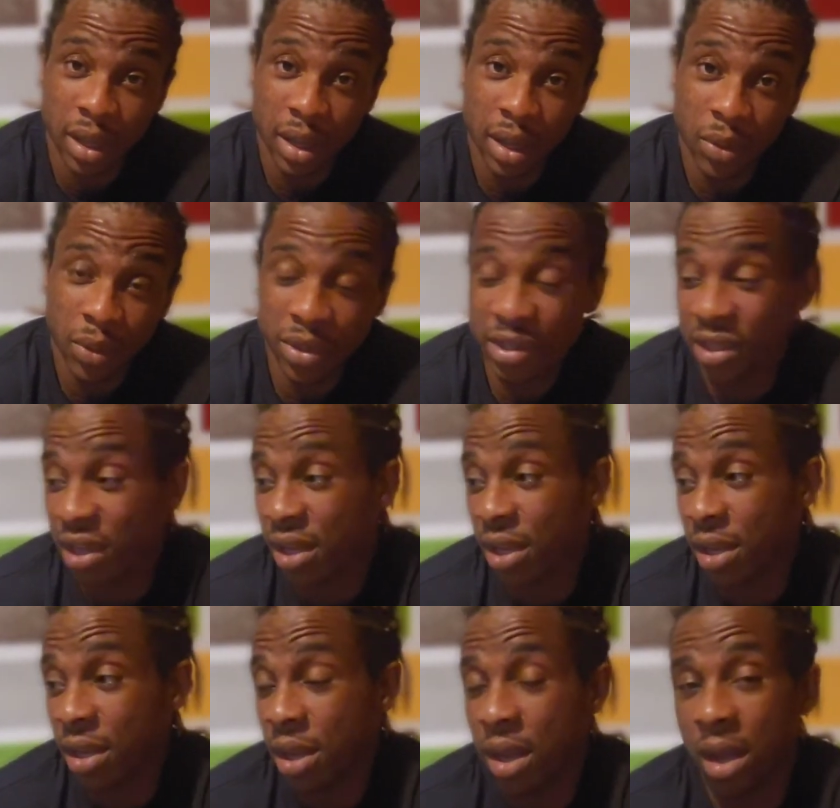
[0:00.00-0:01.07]
We
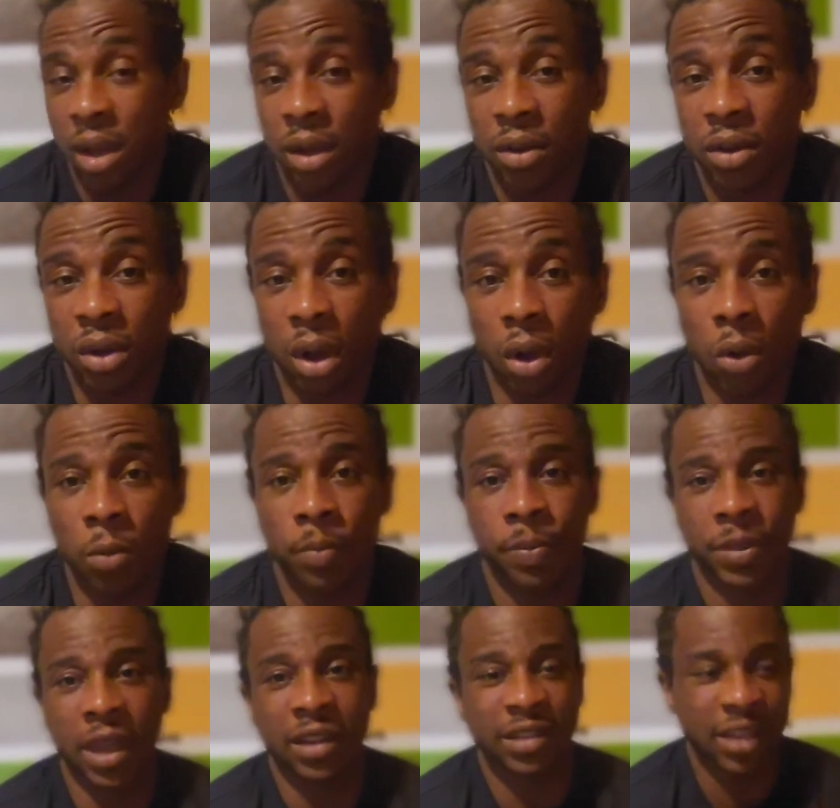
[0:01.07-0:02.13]
see, you know,
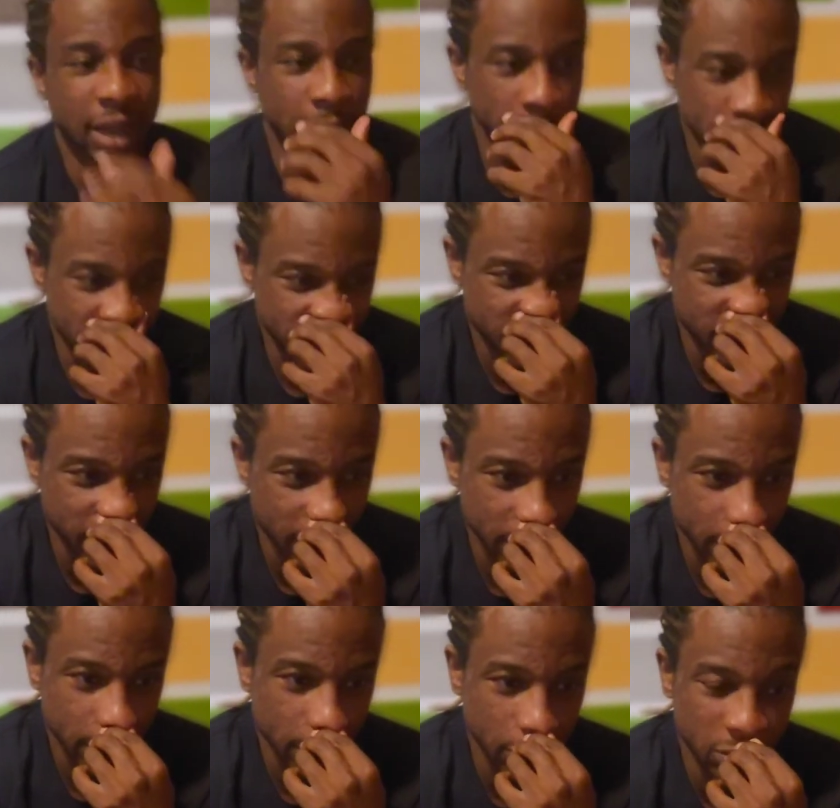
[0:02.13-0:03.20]
they say,
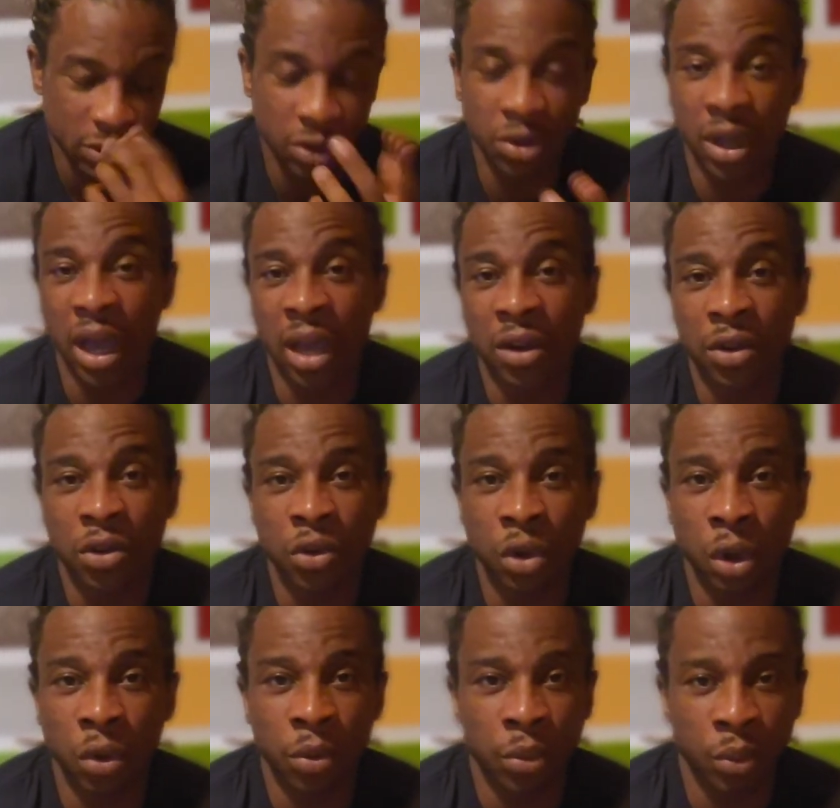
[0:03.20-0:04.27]
women
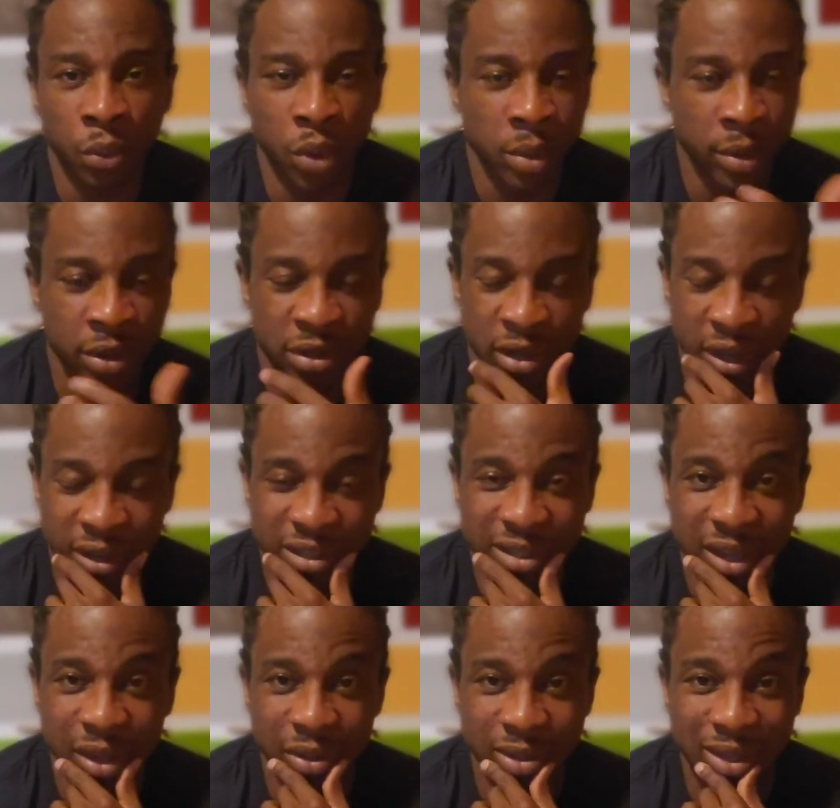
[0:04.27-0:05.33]
say this
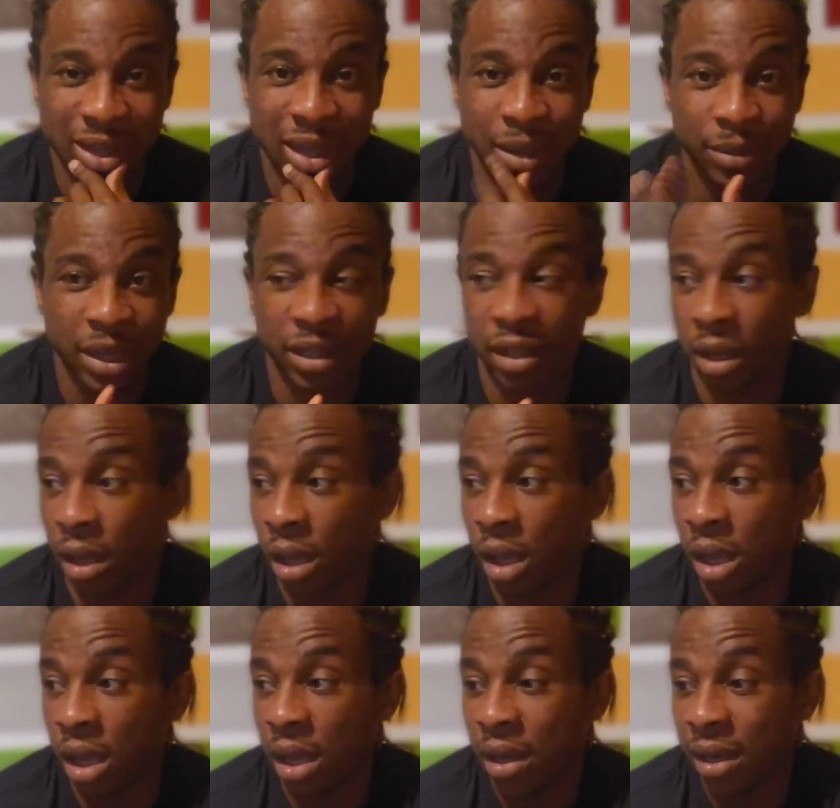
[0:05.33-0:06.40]
all the time,
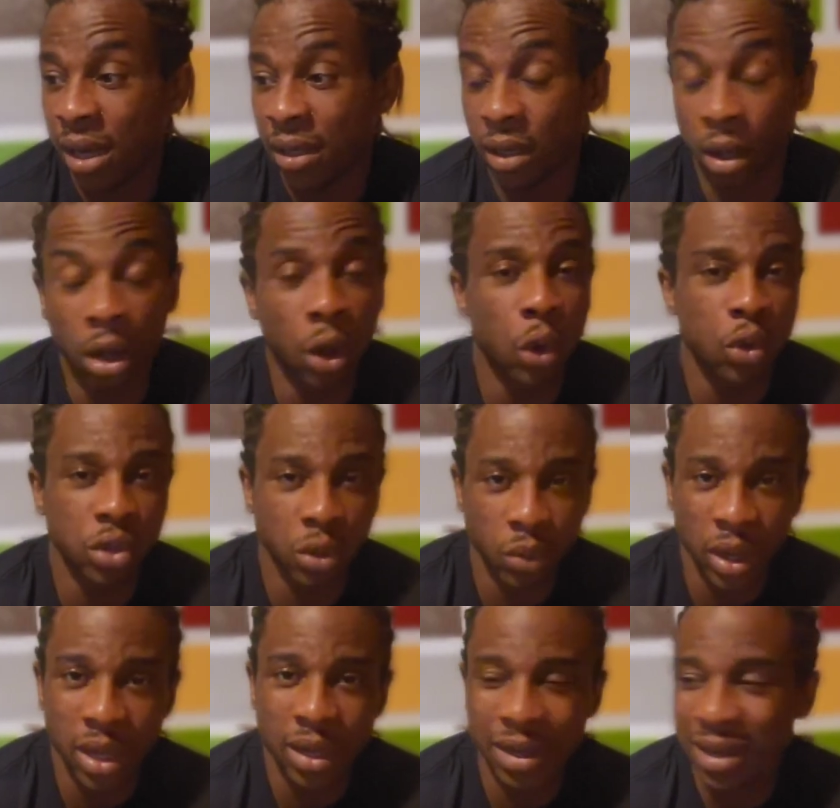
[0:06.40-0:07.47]
that the hoes are
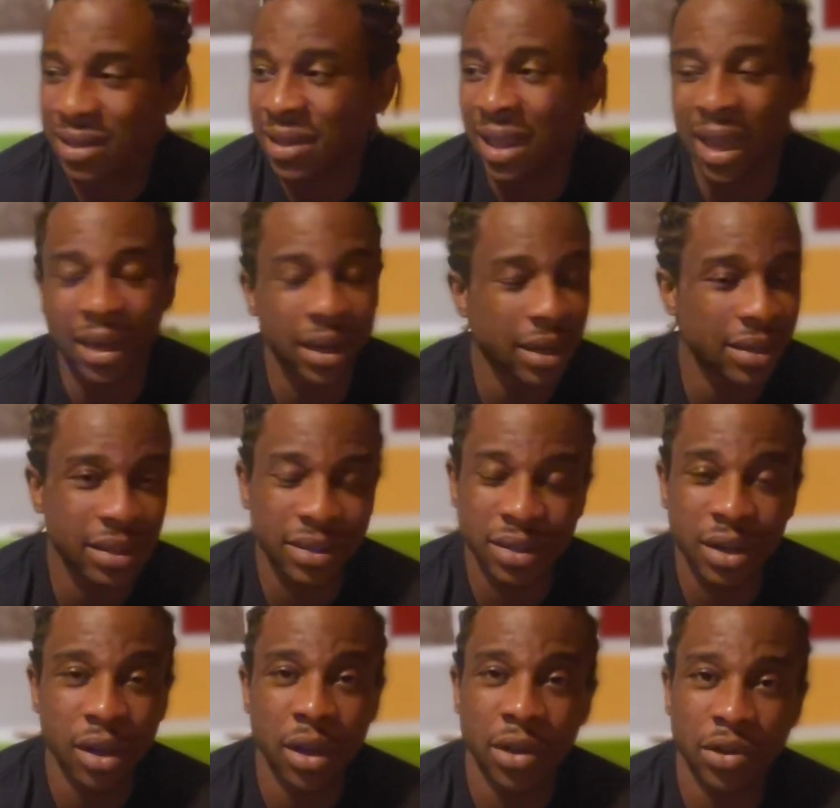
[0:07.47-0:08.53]
winning. That's not
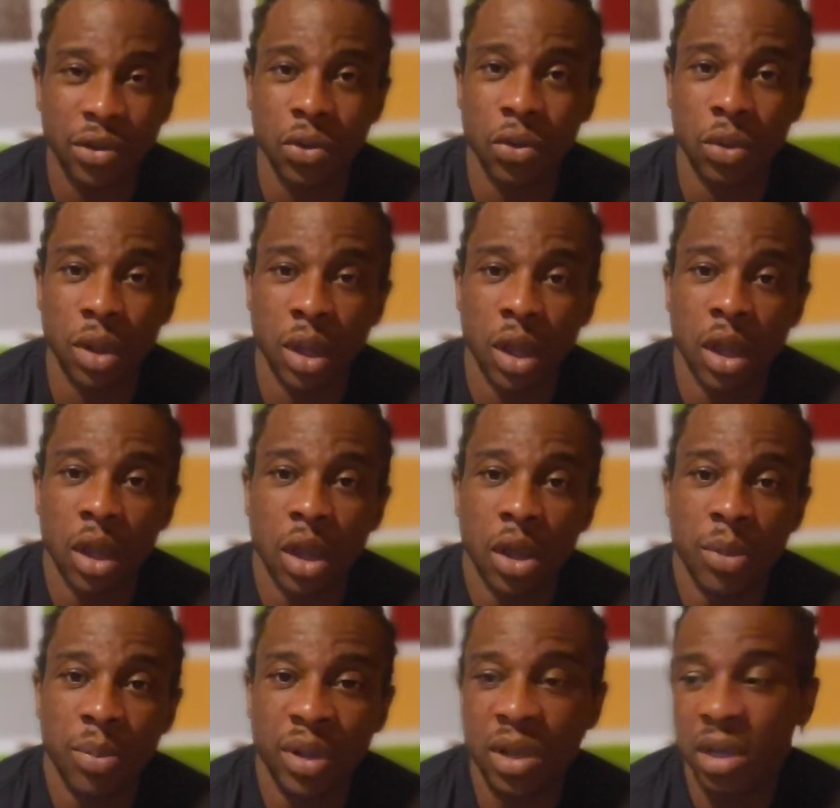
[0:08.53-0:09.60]
necessarily true,
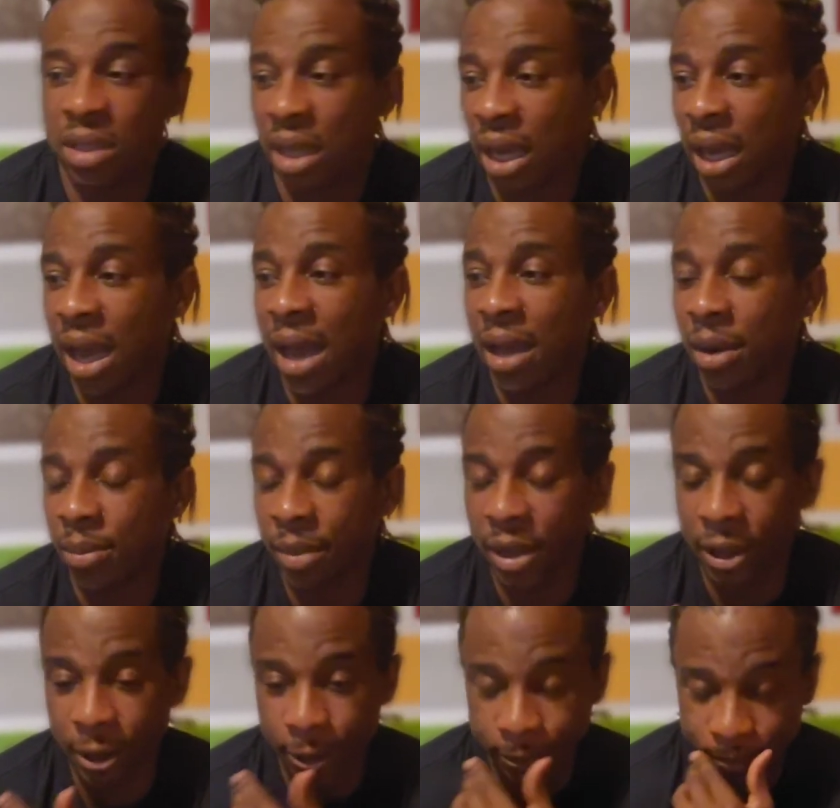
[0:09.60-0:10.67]
because a lot of
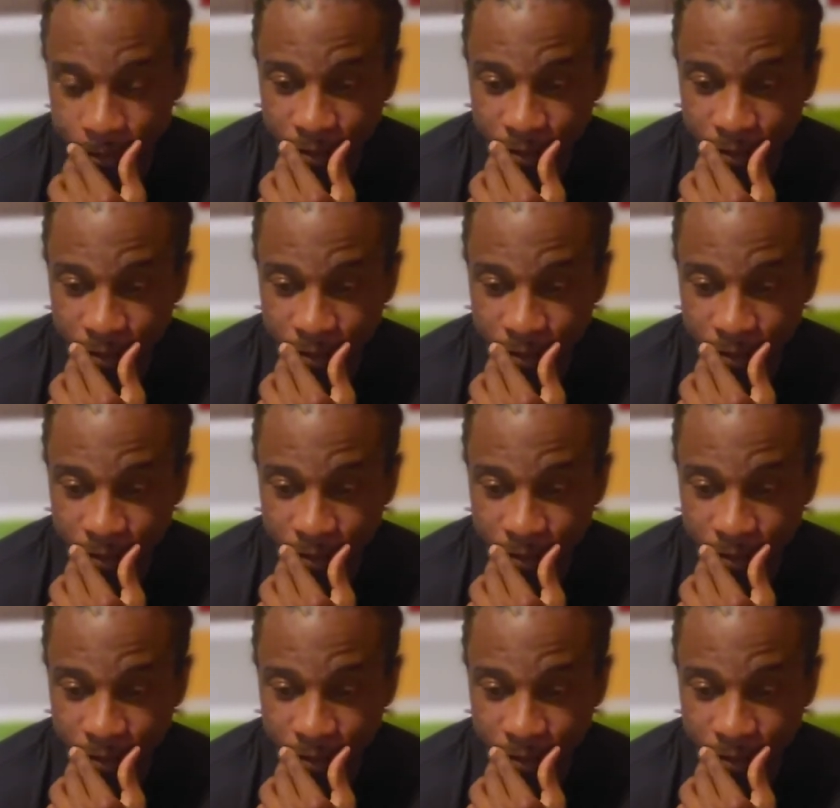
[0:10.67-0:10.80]
men